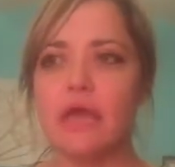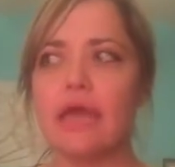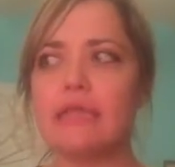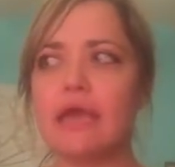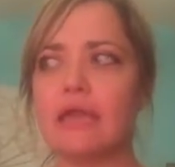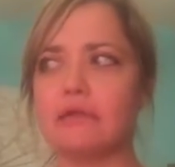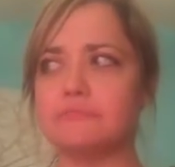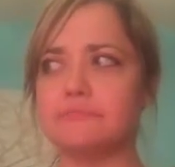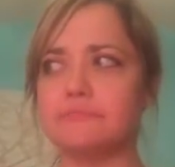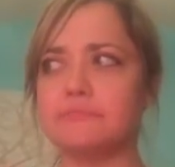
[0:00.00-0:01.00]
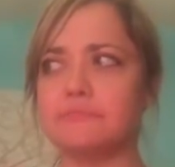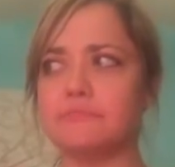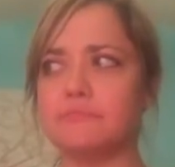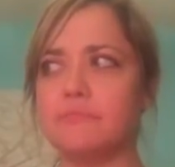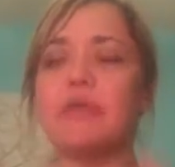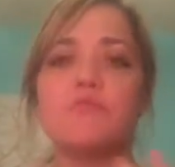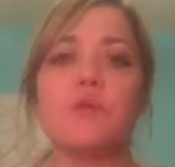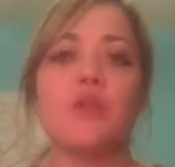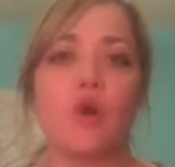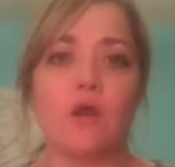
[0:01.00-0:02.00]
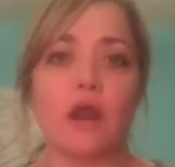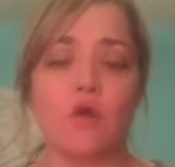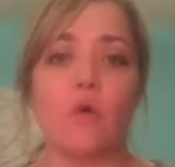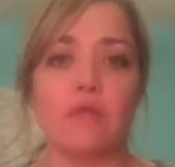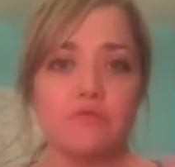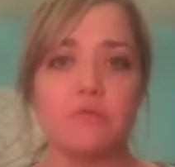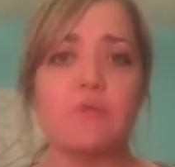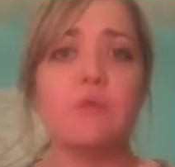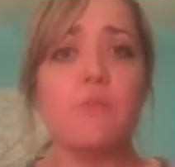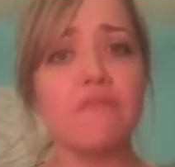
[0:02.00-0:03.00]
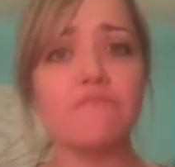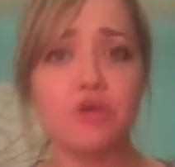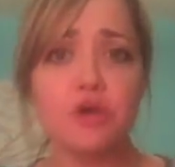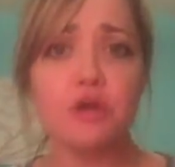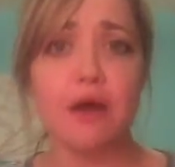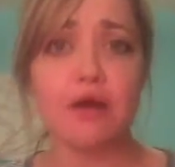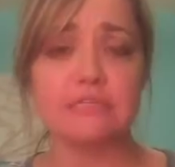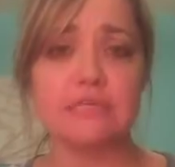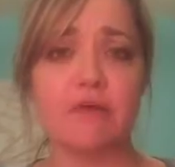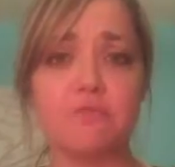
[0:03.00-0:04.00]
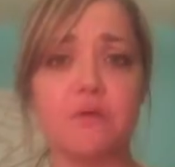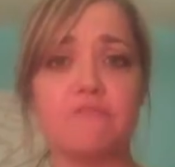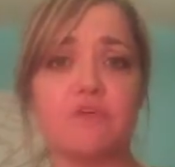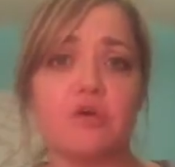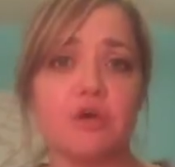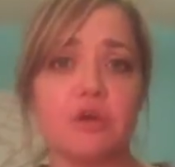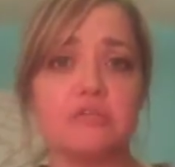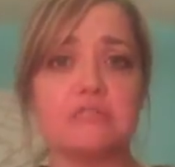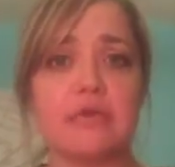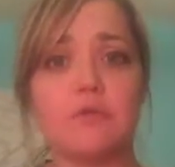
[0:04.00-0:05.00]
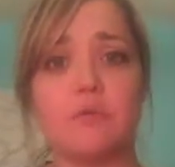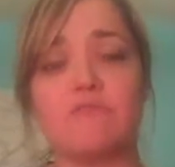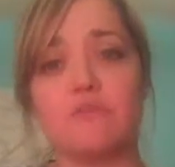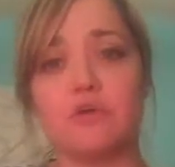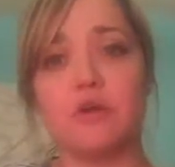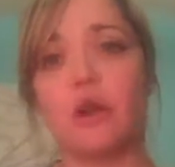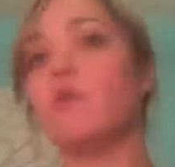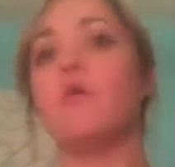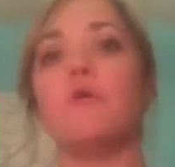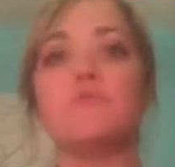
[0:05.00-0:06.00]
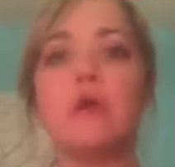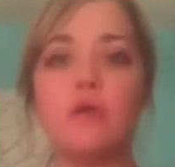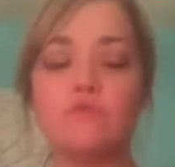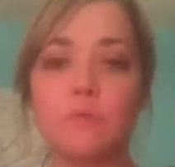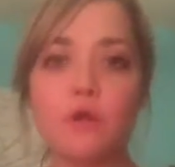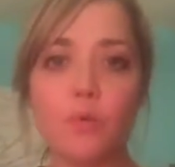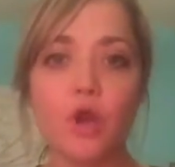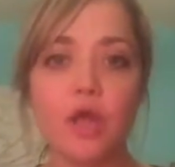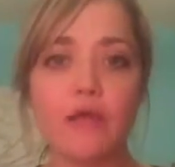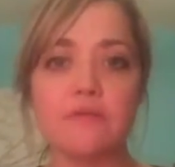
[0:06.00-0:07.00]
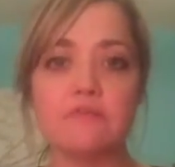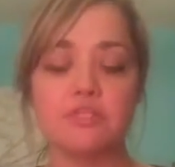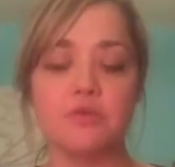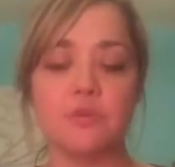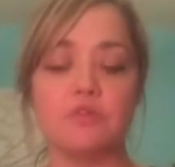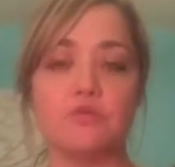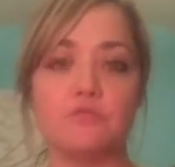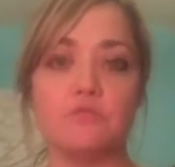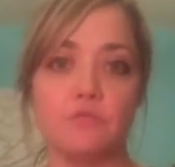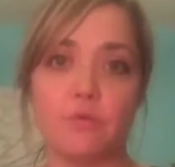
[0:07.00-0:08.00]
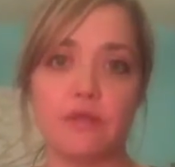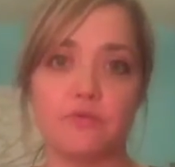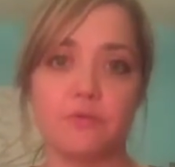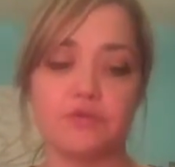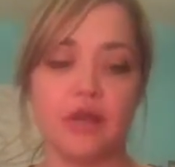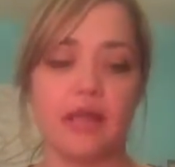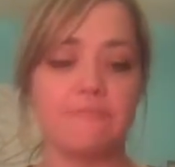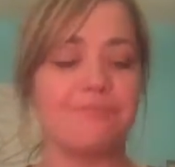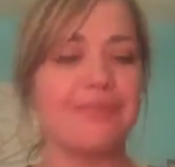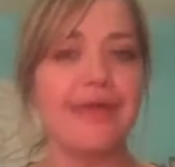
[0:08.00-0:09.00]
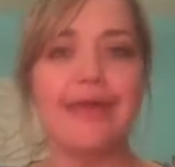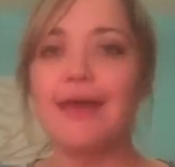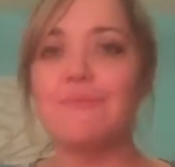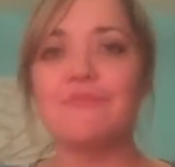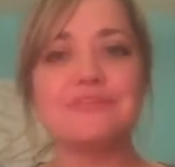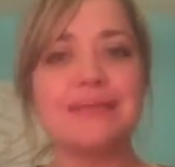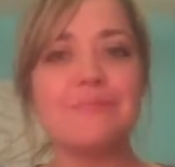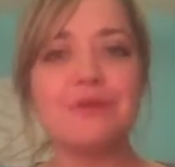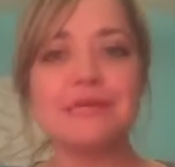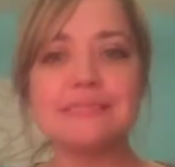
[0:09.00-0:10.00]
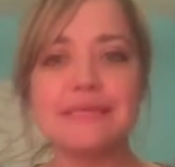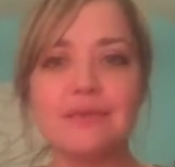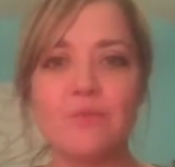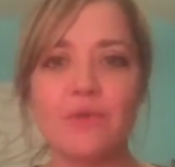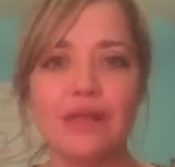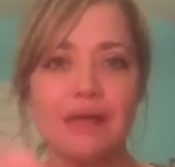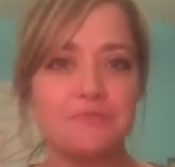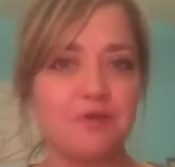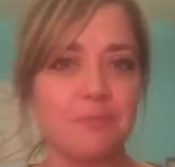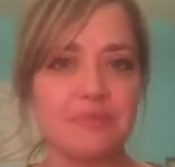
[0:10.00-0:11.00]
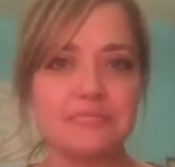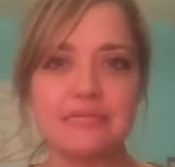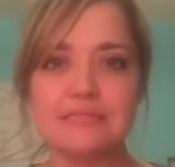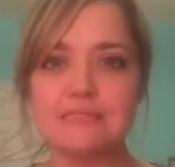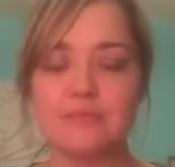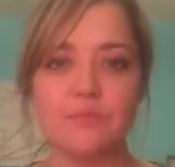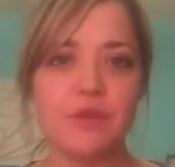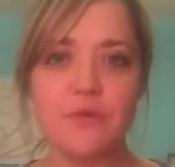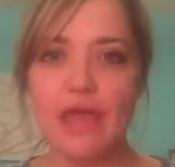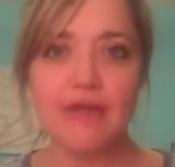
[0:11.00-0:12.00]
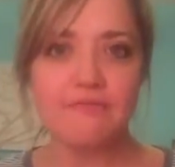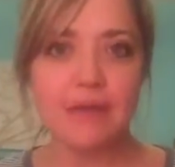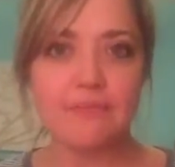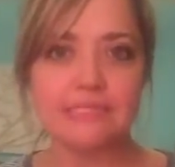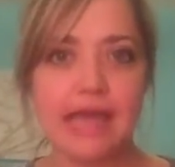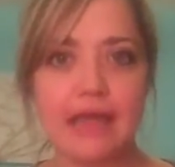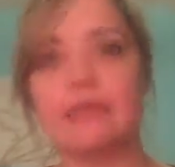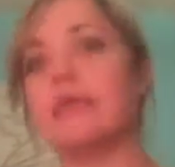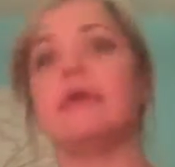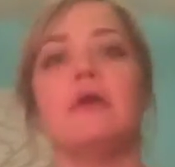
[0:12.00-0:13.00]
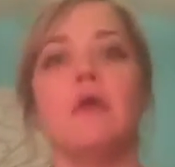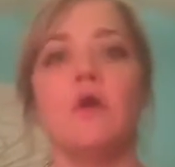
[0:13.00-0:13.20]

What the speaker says: And yet, because we know what our goal is, right? We want to feel good about ourselves. We want to feel good in our skin. We want to feel good in our clothes. So we're going to work on this until we lose the weight that we're trying. But for some reason, when it comes to our business, we don't have that mentality.